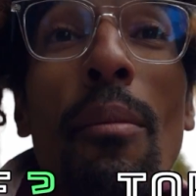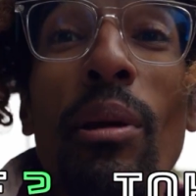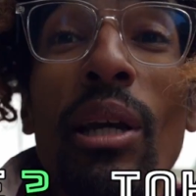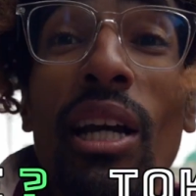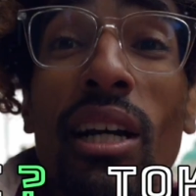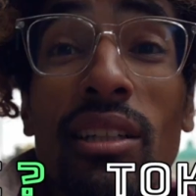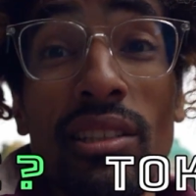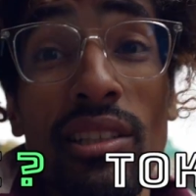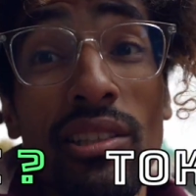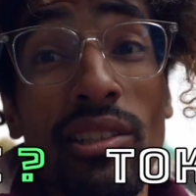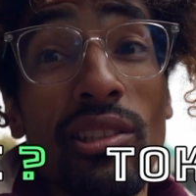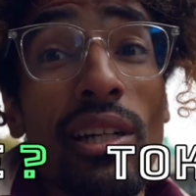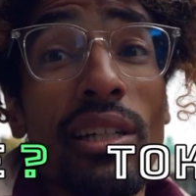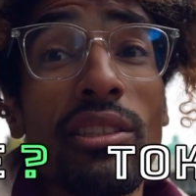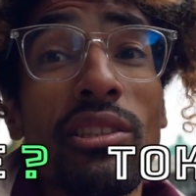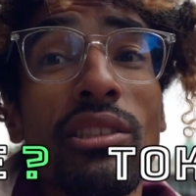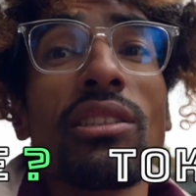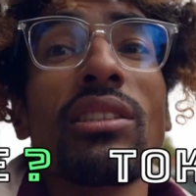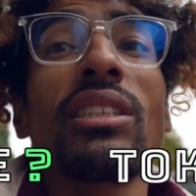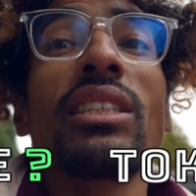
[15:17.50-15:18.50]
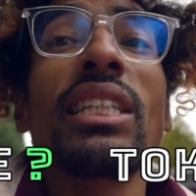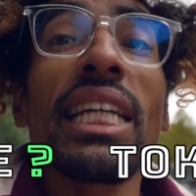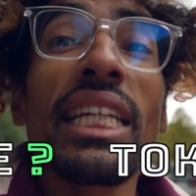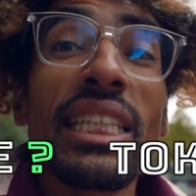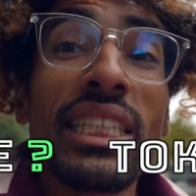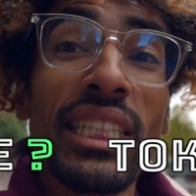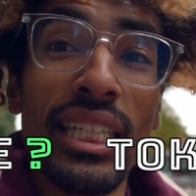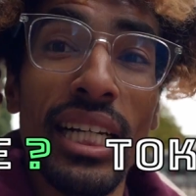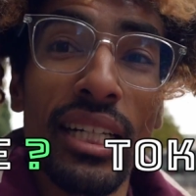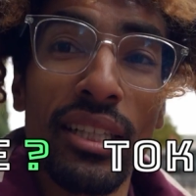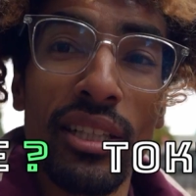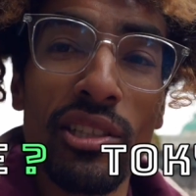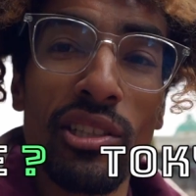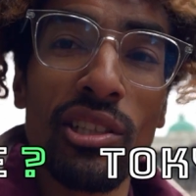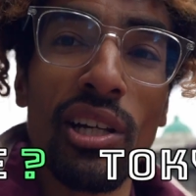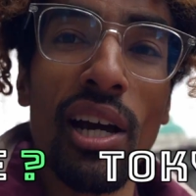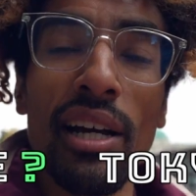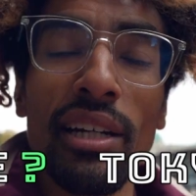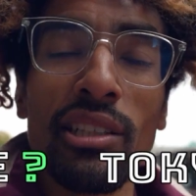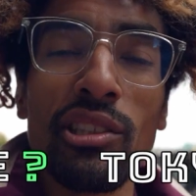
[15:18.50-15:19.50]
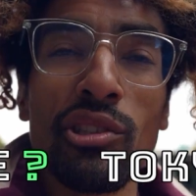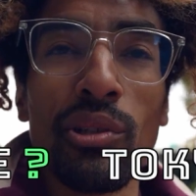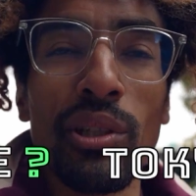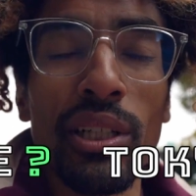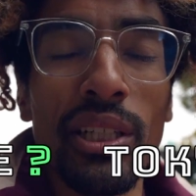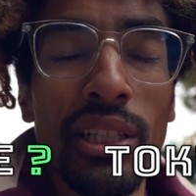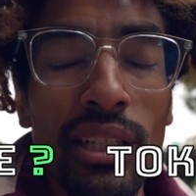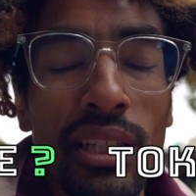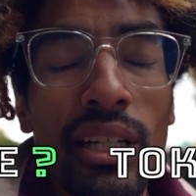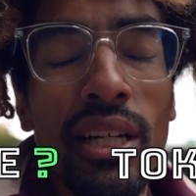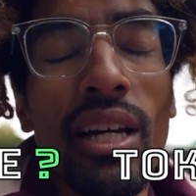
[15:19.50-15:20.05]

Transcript: because the selection is decent at the Skytree,